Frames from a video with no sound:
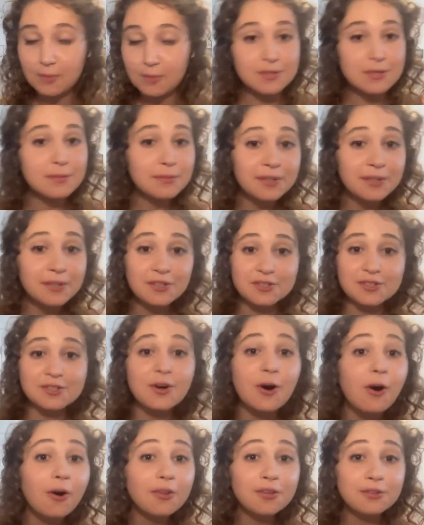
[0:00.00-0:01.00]
simply just
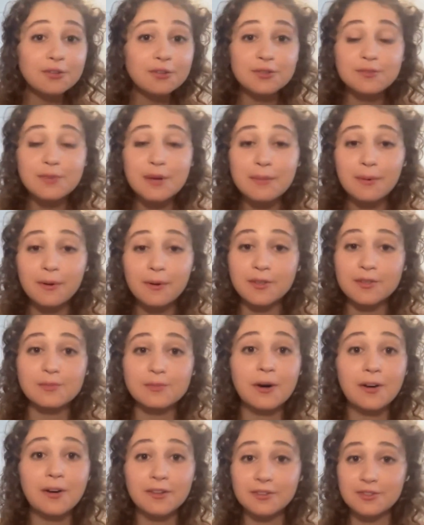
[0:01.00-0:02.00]
call the newspaper as
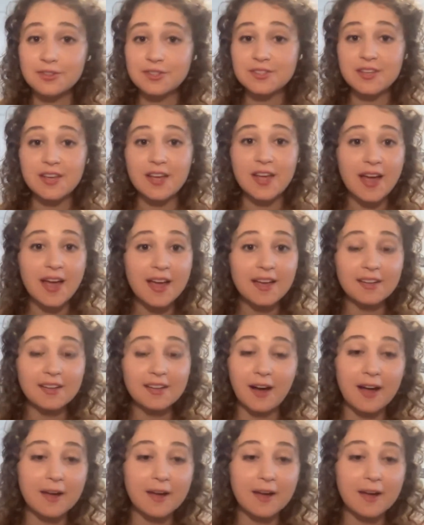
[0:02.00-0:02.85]
well and just say, "Hey,